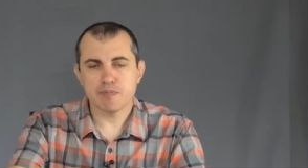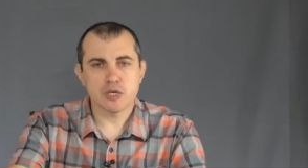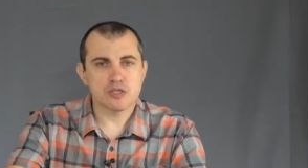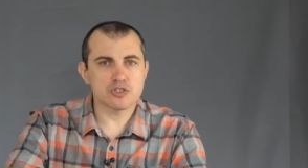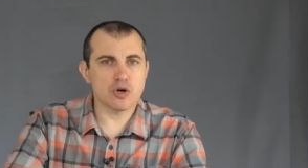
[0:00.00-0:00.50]

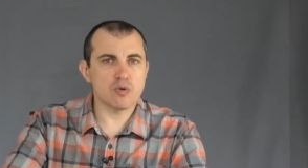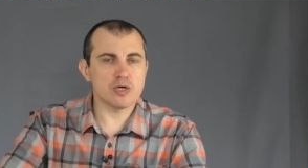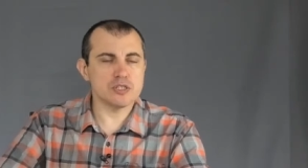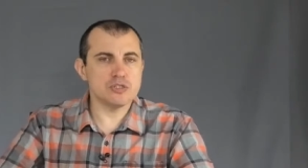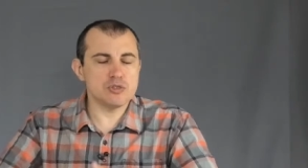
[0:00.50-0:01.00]
So
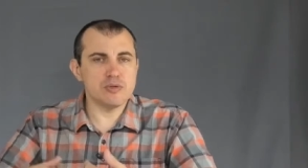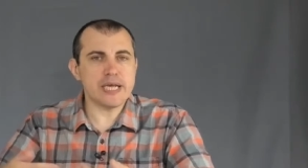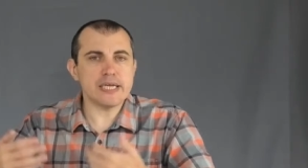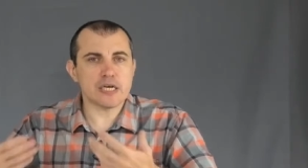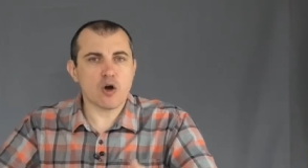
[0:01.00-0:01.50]
you
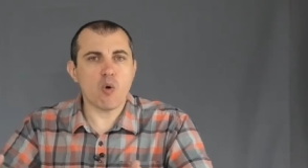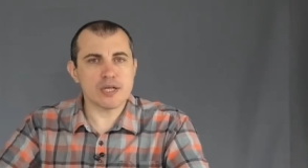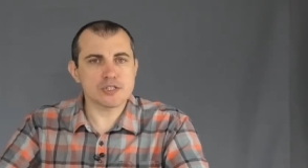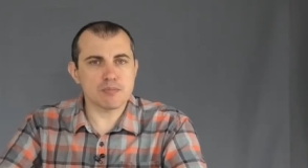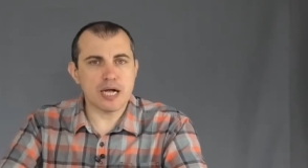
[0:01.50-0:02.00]
need a
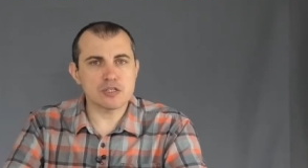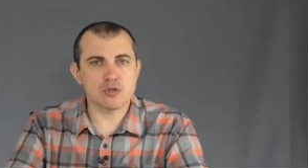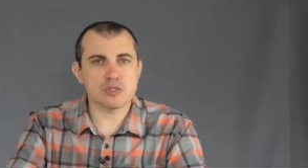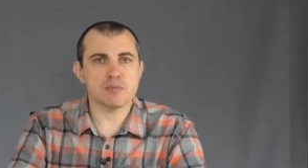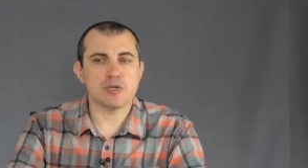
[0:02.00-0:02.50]
quantum algorithm